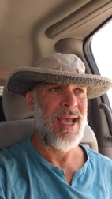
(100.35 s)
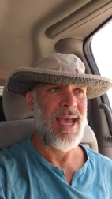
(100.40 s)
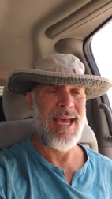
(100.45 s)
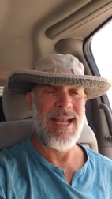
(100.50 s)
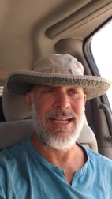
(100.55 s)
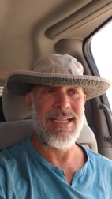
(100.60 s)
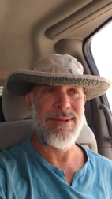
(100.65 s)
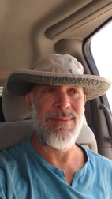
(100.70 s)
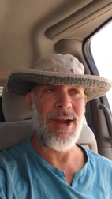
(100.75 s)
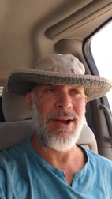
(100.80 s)

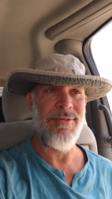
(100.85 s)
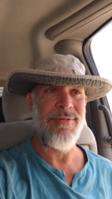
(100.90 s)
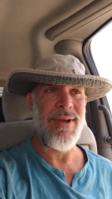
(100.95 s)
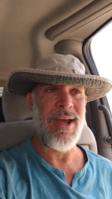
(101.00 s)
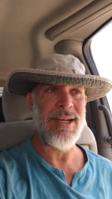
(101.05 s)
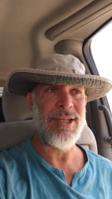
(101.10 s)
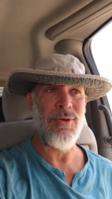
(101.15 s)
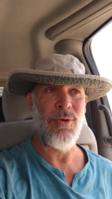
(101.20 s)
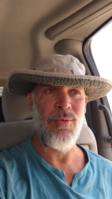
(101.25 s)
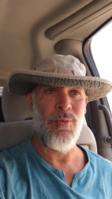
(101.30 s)
And as a matter of
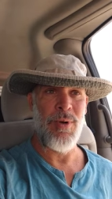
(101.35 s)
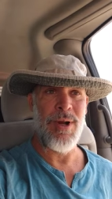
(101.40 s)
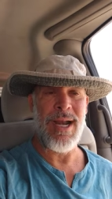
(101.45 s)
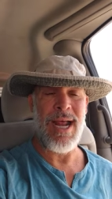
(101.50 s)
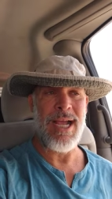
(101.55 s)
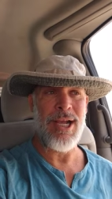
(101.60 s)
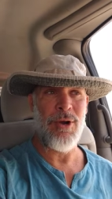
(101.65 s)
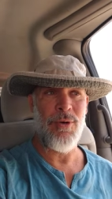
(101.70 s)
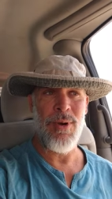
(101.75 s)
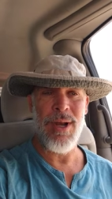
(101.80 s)
fact, when
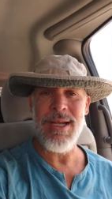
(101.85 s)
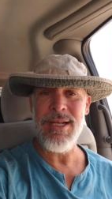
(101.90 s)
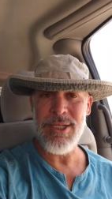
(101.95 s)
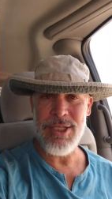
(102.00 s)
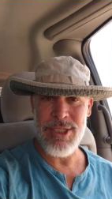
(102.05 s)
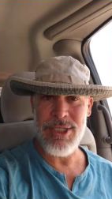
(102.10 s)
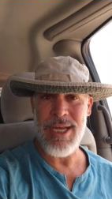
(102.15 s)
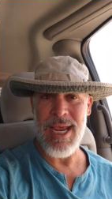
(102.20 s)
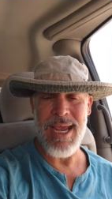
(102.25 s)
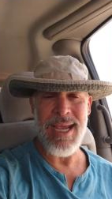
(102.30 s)
I quit
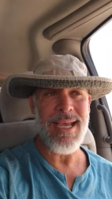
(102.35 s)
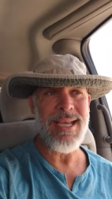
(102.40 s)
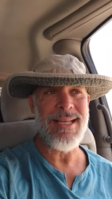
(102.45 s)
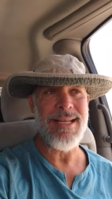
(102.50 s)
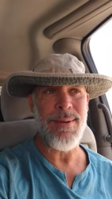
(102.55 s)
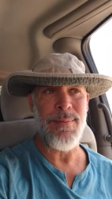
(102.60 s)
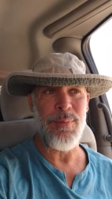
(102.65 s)
taking